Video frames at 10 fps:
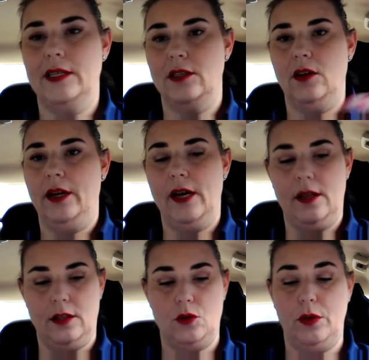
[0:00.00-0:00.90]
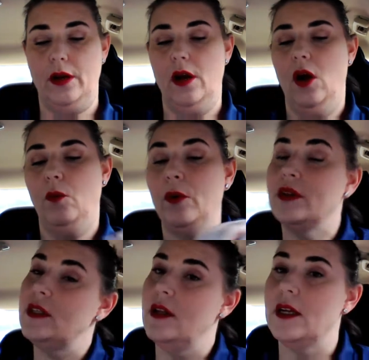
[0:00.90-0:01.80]
that's all I got this week. We
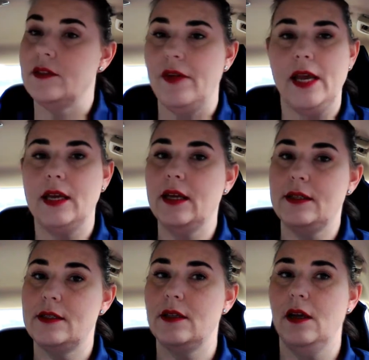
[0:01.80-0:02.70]
went to Las Vegas.